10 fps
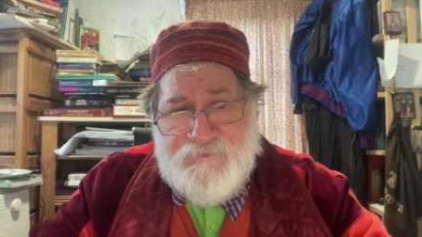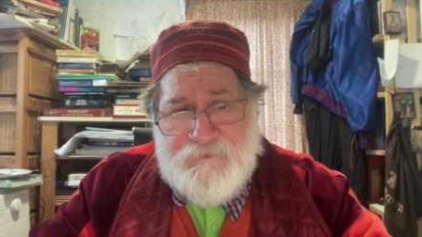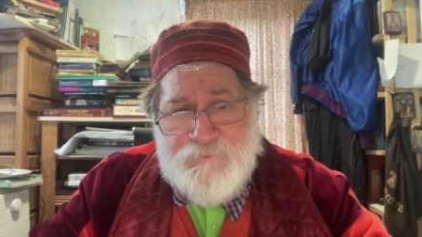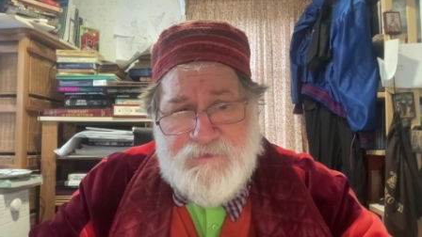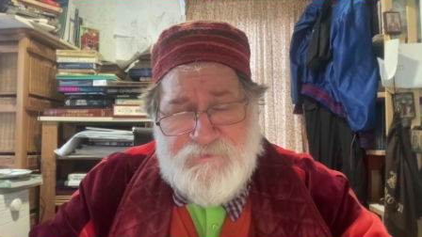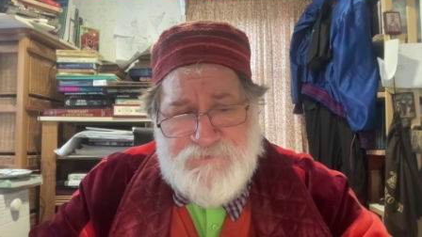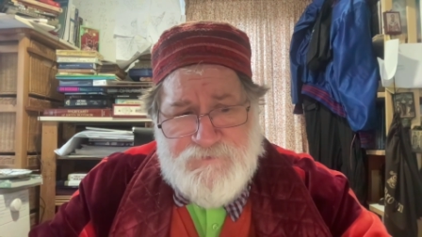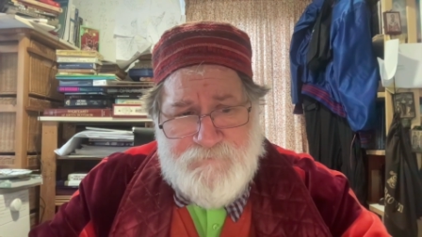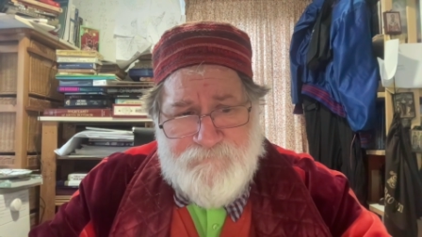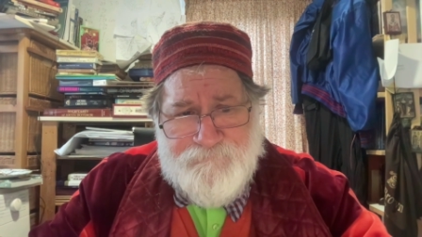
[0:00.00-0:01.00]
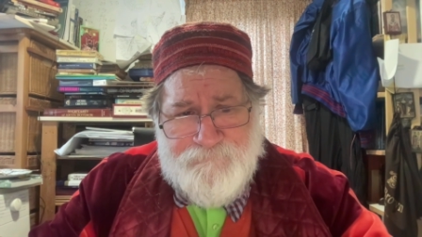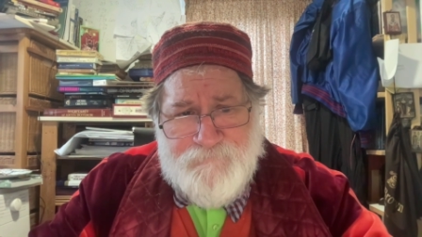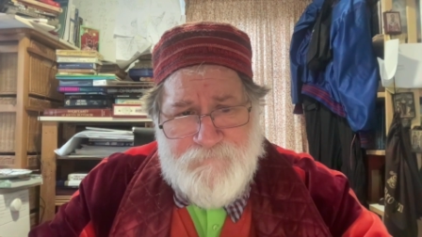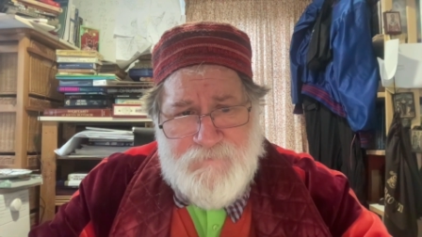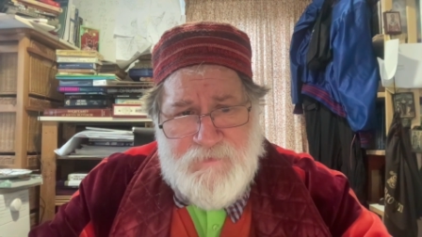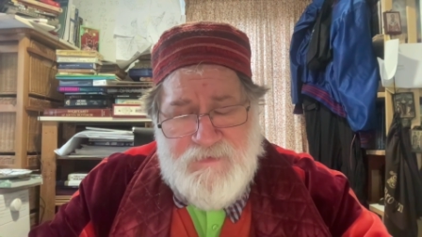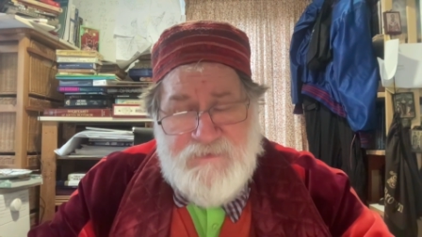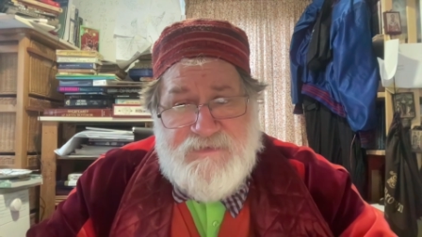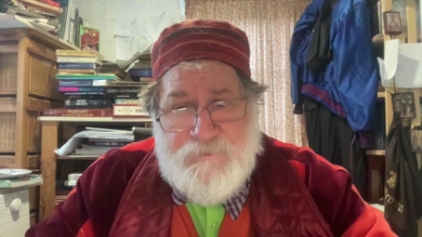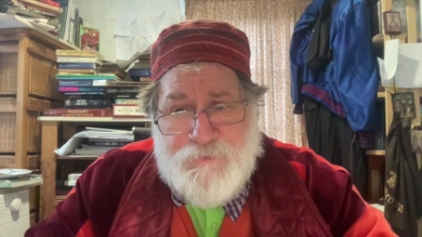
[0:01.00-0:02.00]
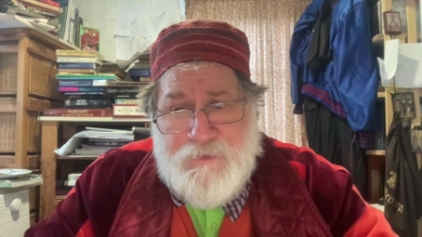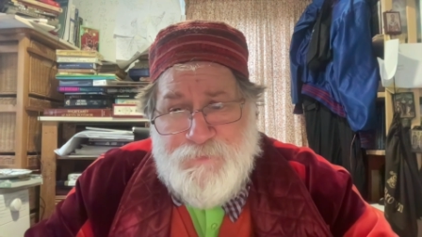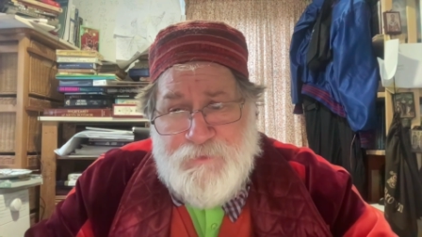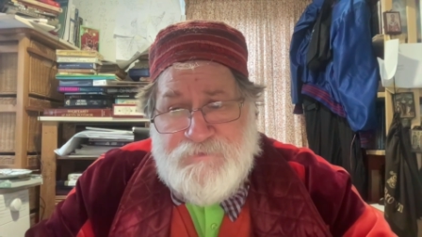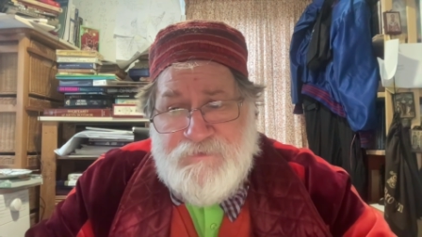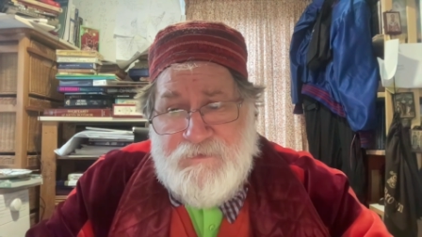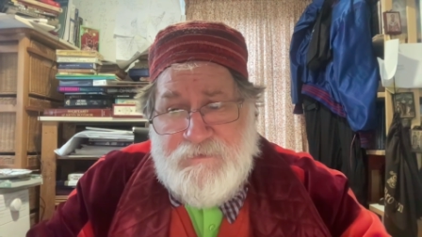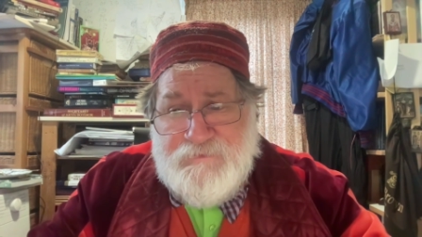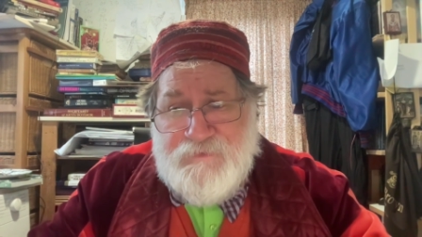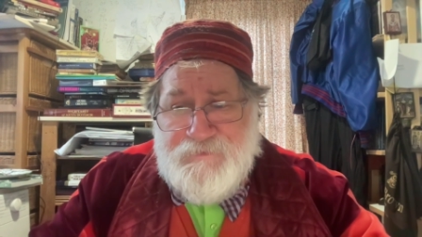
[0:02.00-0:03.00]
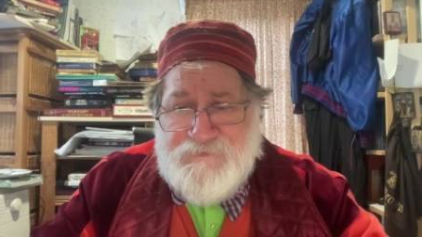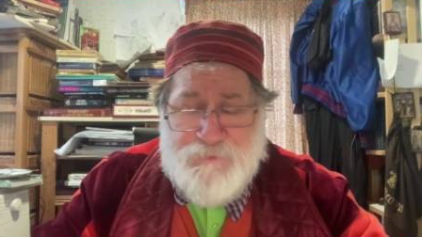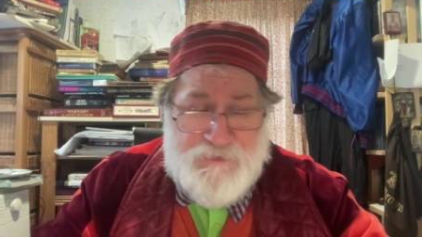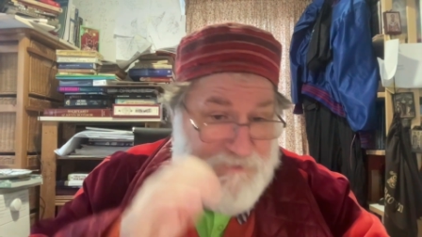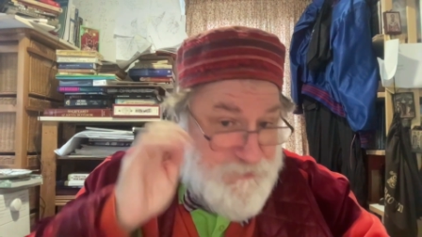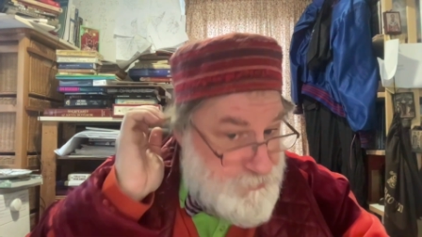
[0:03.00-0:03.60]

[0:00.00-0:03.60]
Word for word: they look into. Is it appropriate that this person